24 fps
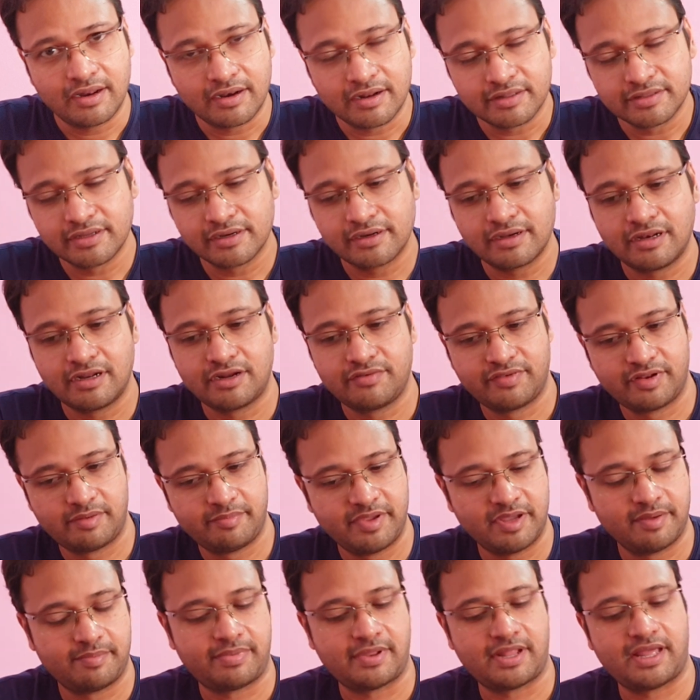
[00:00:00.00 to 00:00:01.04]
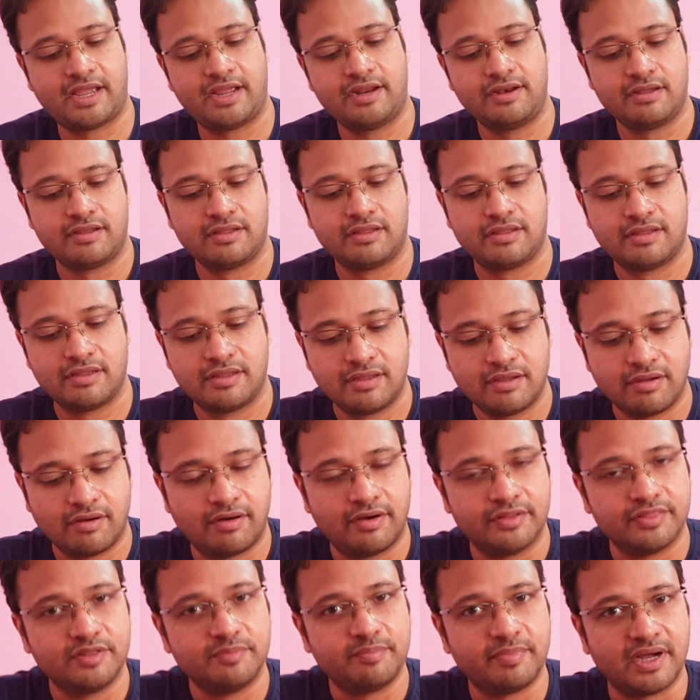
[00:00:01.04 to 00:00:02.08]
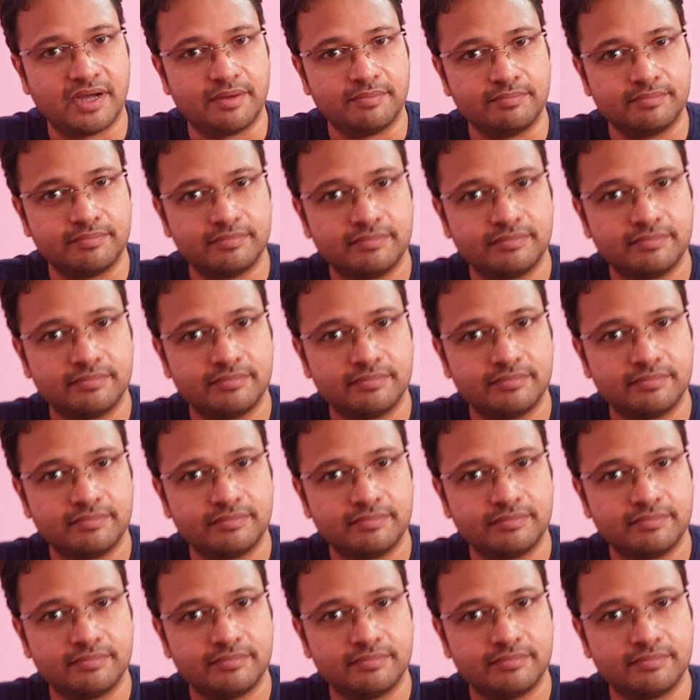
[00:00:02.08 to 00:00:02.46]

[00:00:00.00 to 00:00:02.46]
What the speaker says: another color will be applied on the palm,